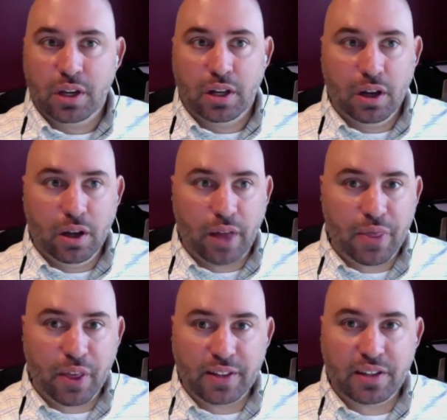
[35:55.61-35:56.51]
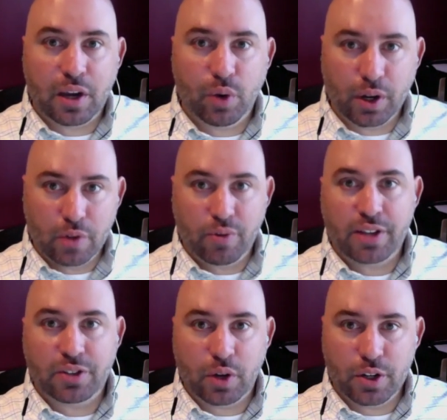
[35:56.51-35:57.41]
Uh, I think that's how we're going to
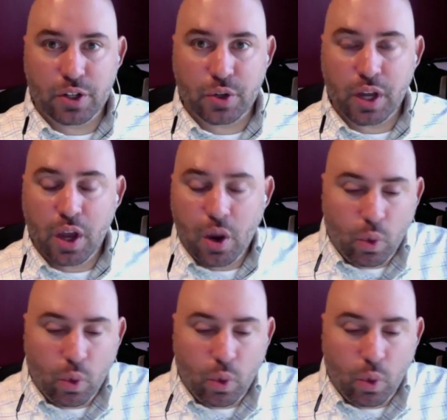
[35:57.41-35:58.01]
advance our industry.